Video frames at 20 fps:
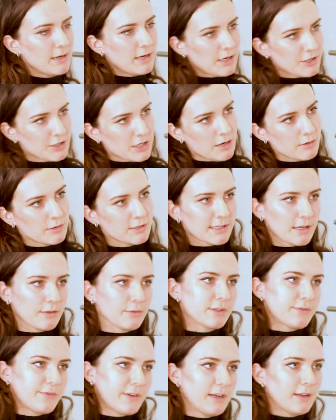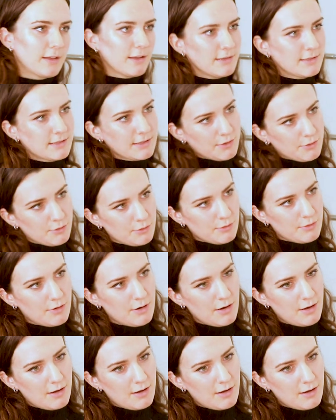me lash out because I was feeling insecure.